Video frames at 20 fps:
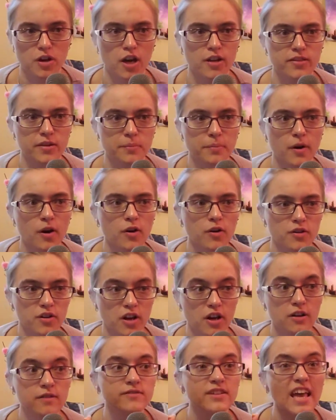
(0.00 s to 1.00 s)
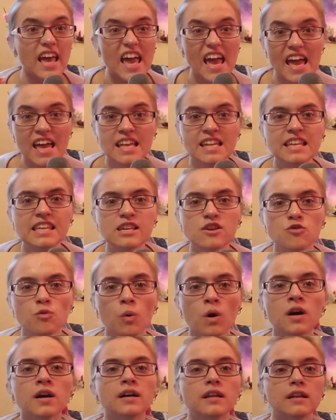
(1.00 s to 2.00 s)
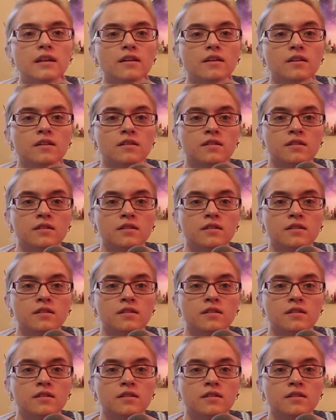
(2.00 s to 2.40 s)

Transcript: on the part of anyone